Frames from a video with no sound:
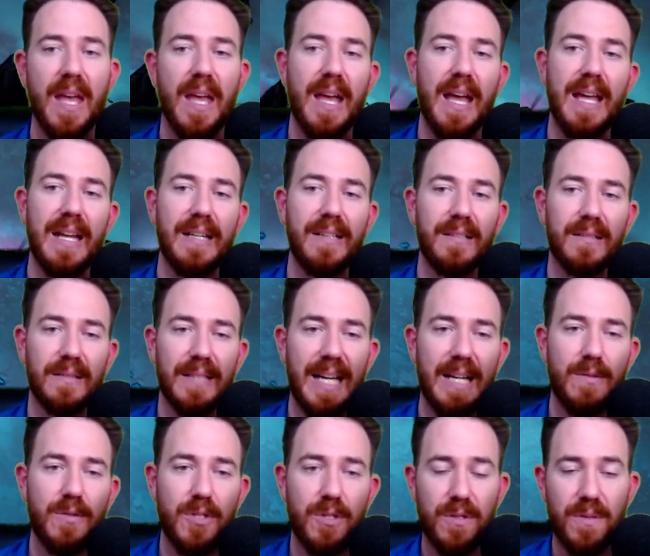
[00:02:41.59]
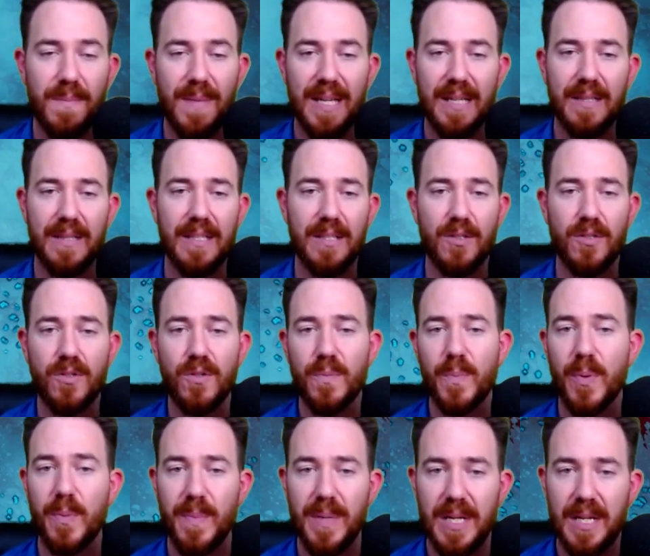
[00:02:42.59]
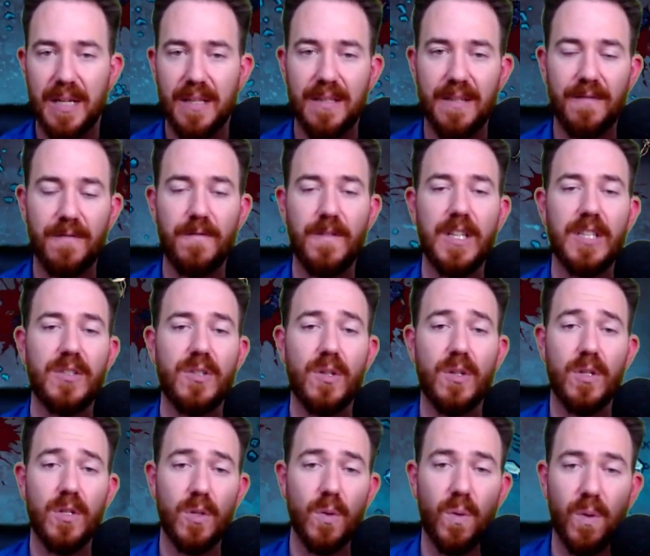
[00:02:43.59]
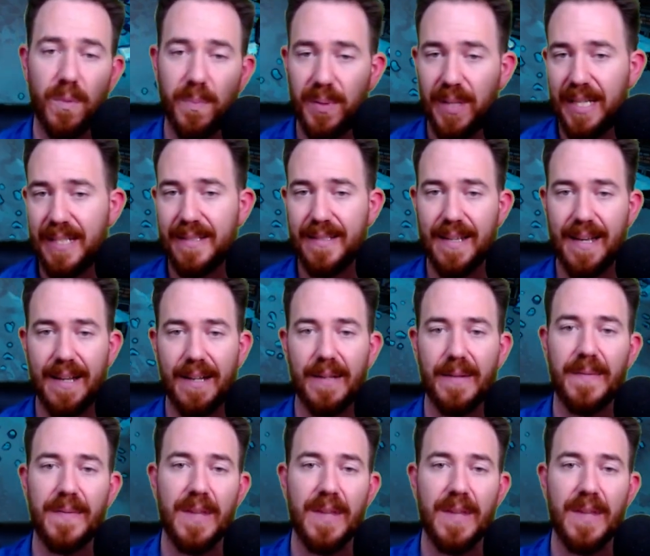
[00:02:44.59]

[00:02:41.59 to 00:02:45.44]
and it allows you to make the super being that fits your playstyle.